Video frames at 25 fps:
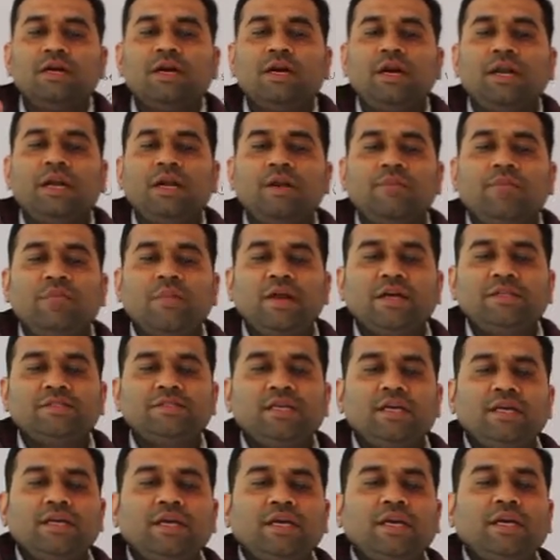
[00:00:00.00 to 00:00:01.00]

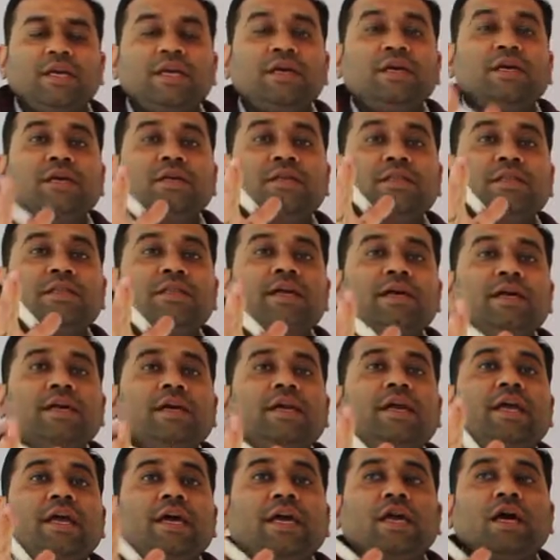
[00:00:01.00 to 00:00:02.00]
representing the
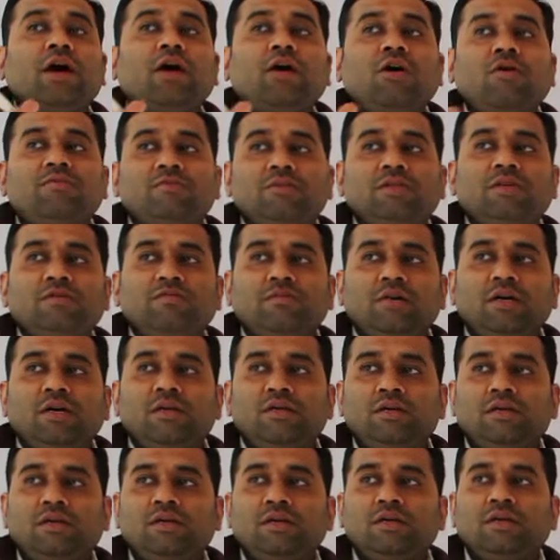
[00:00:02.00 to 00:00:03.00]
day of the
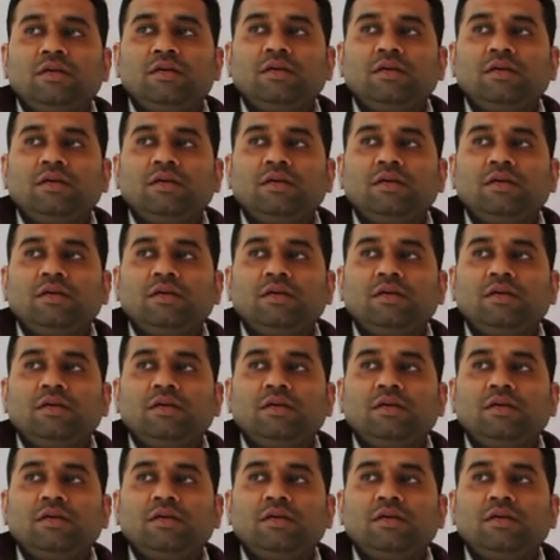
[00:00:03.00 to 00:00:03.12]
month.